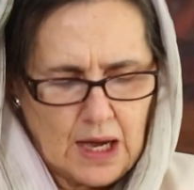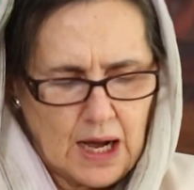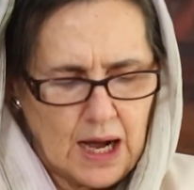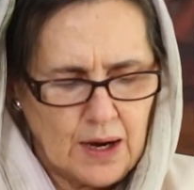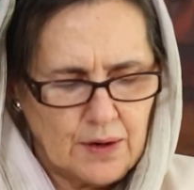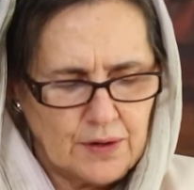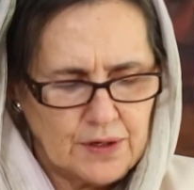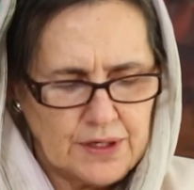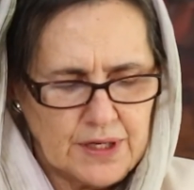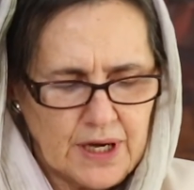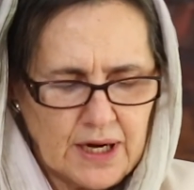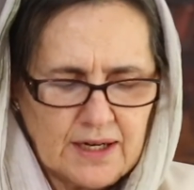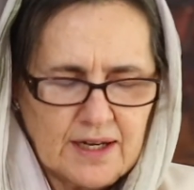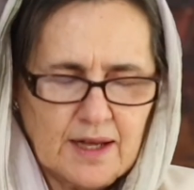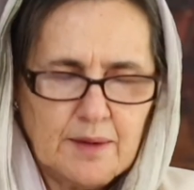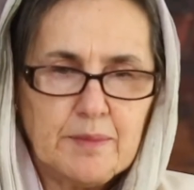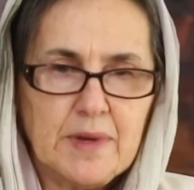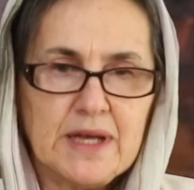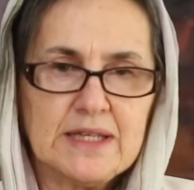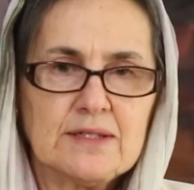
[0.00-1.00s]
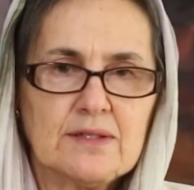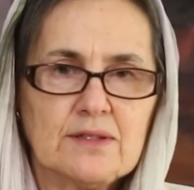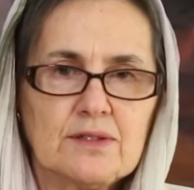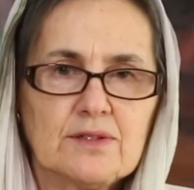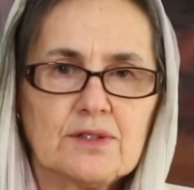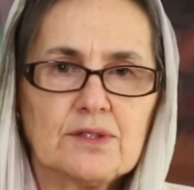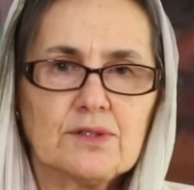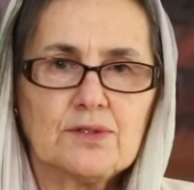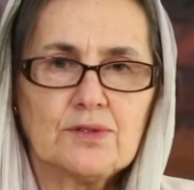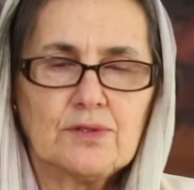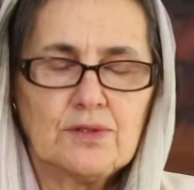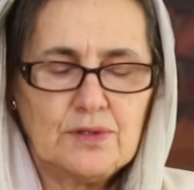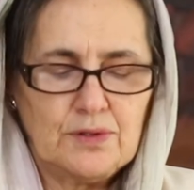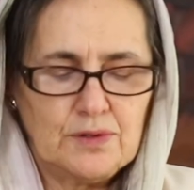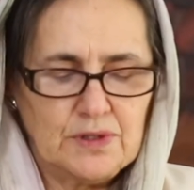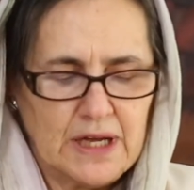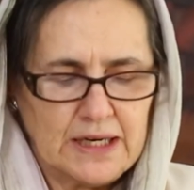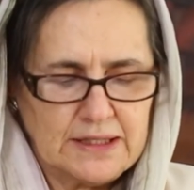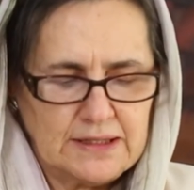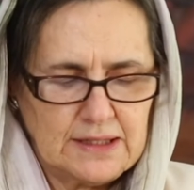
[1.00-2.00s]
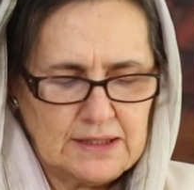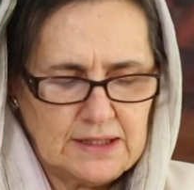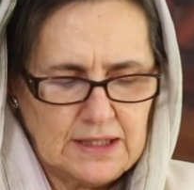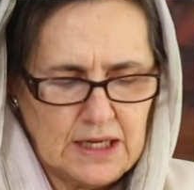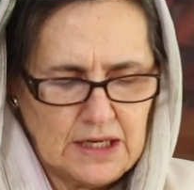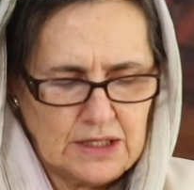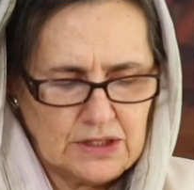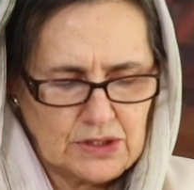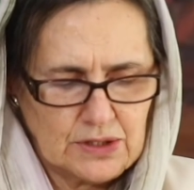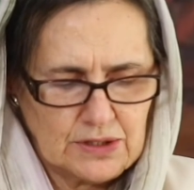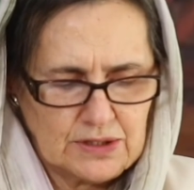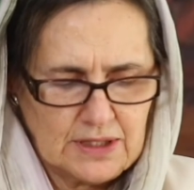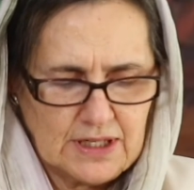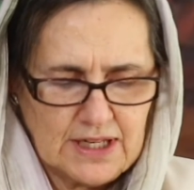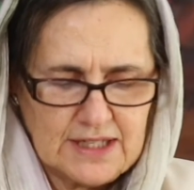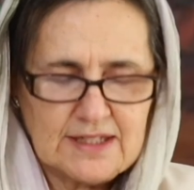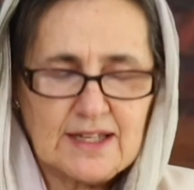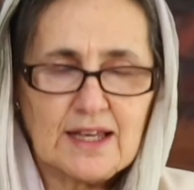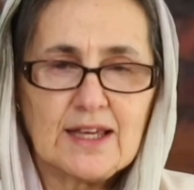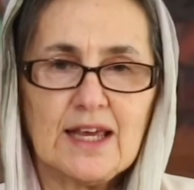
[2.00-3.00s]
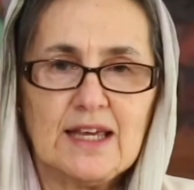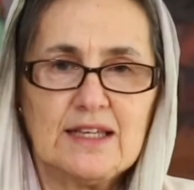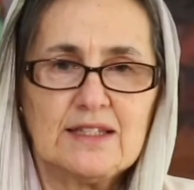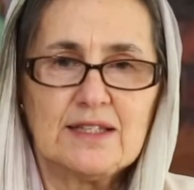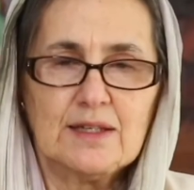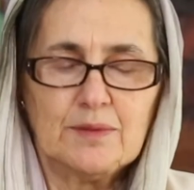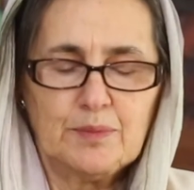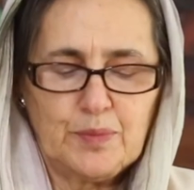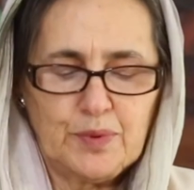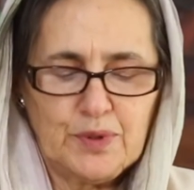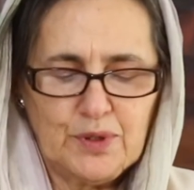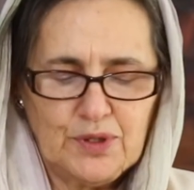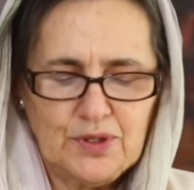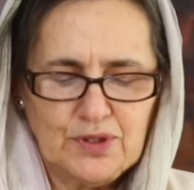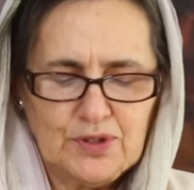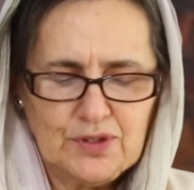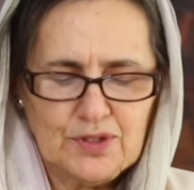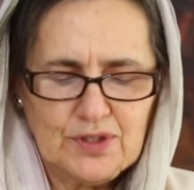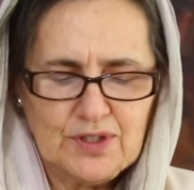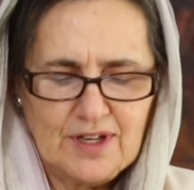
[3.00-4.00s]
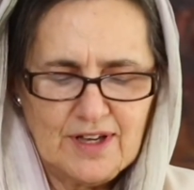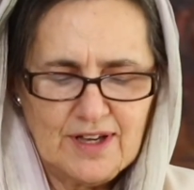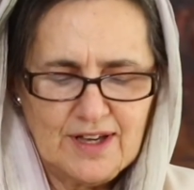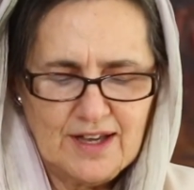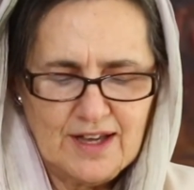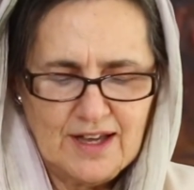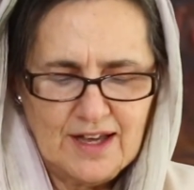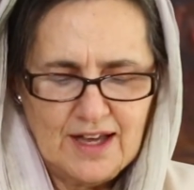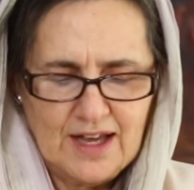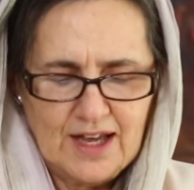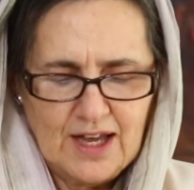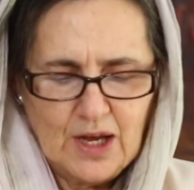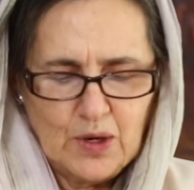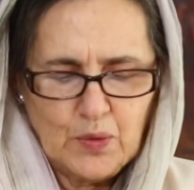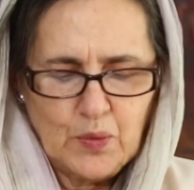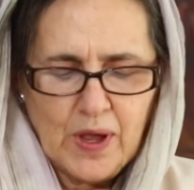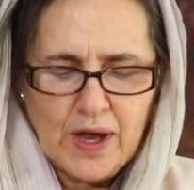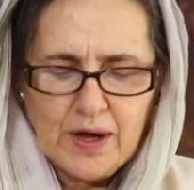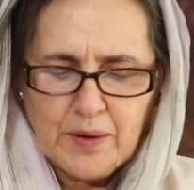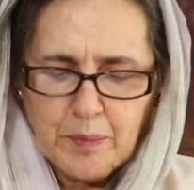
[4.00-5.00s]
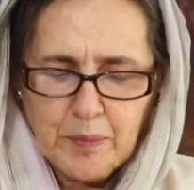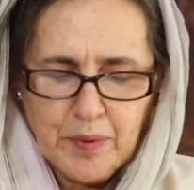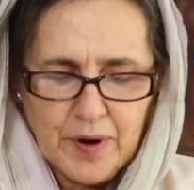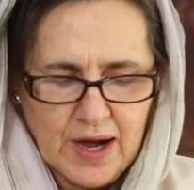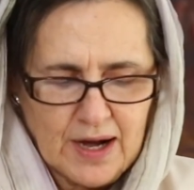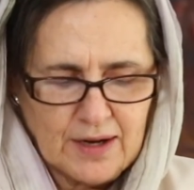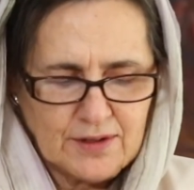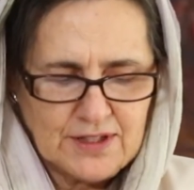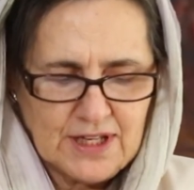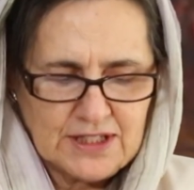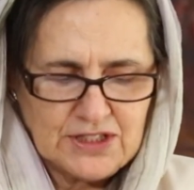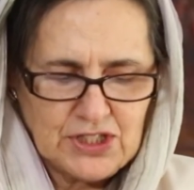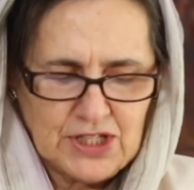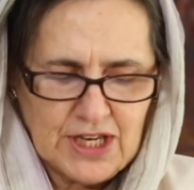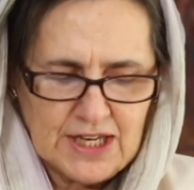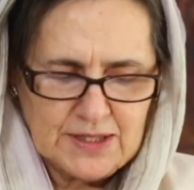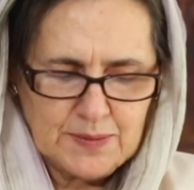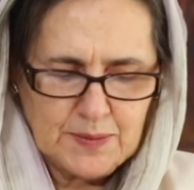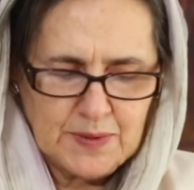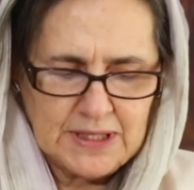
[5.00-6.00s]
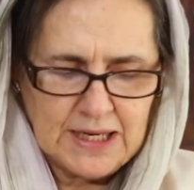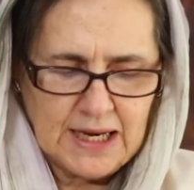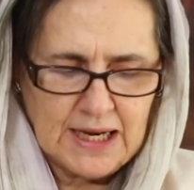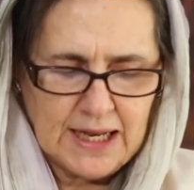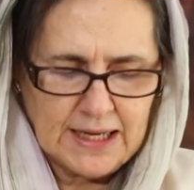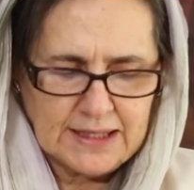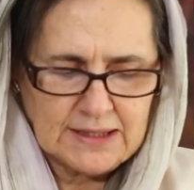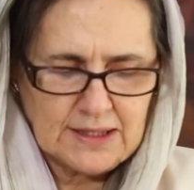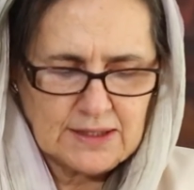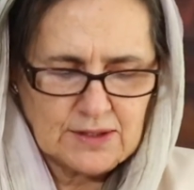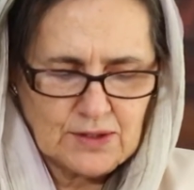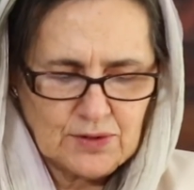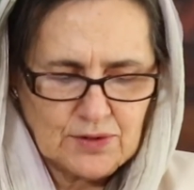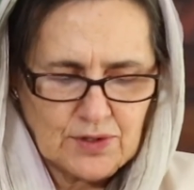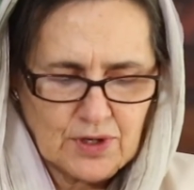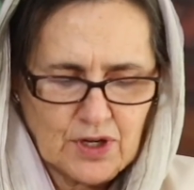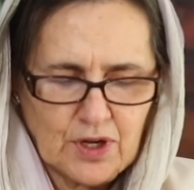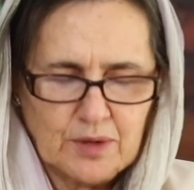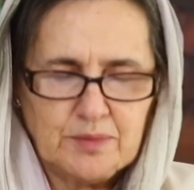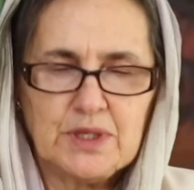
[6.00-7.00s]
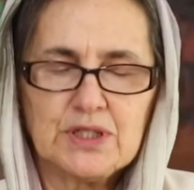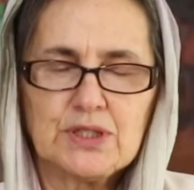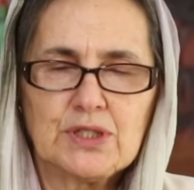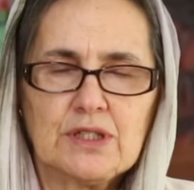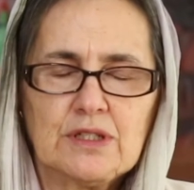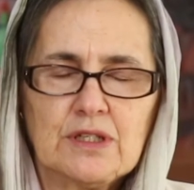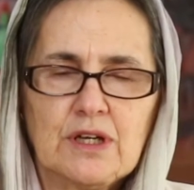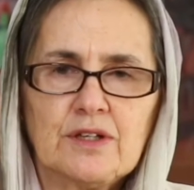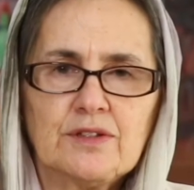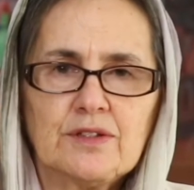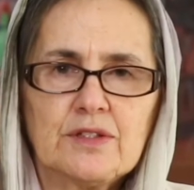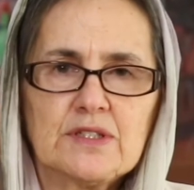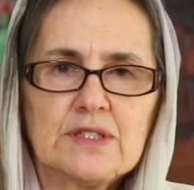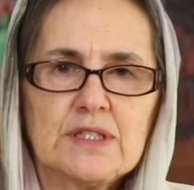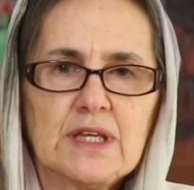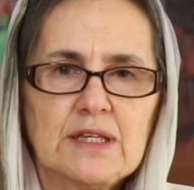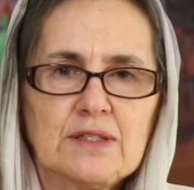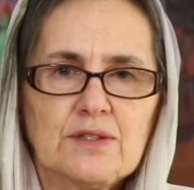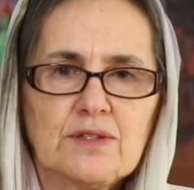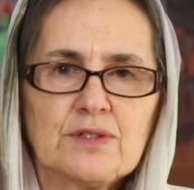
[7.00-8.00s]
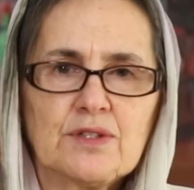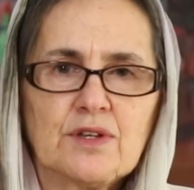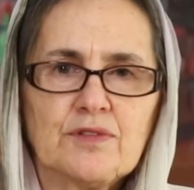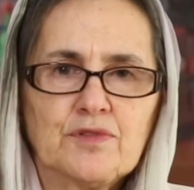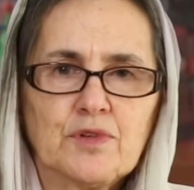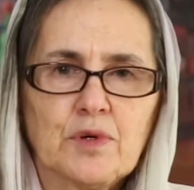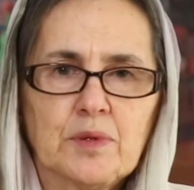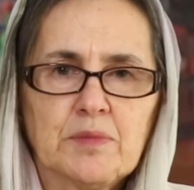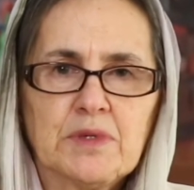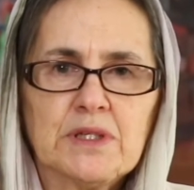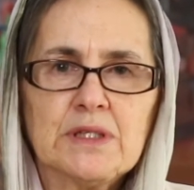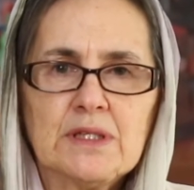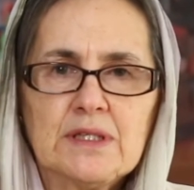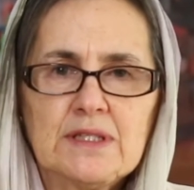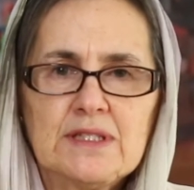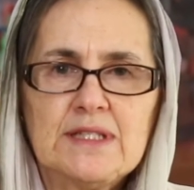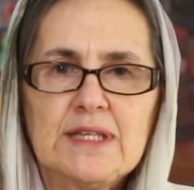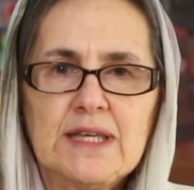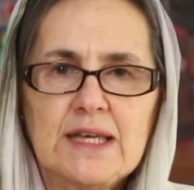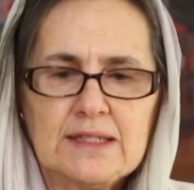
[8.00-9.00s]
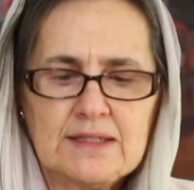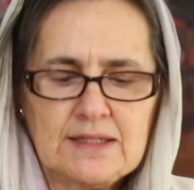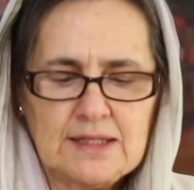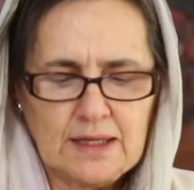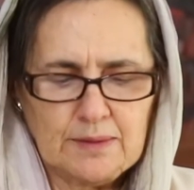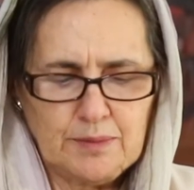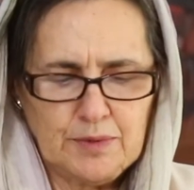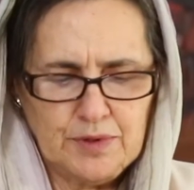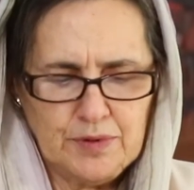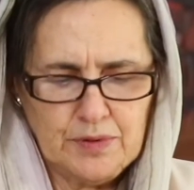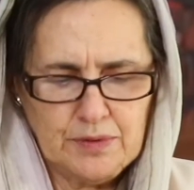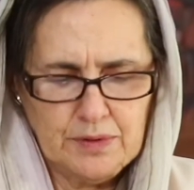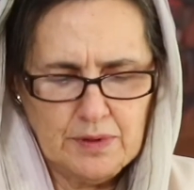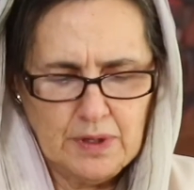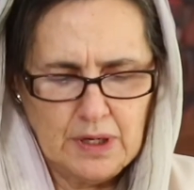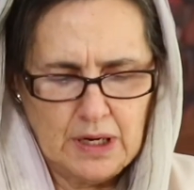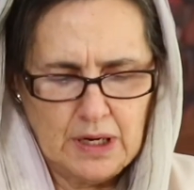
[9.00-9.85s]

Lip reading: Our young ambassador to the United Nations is a case in point. We are proud that she has been elected to the Commission on the Status of Women, CSW.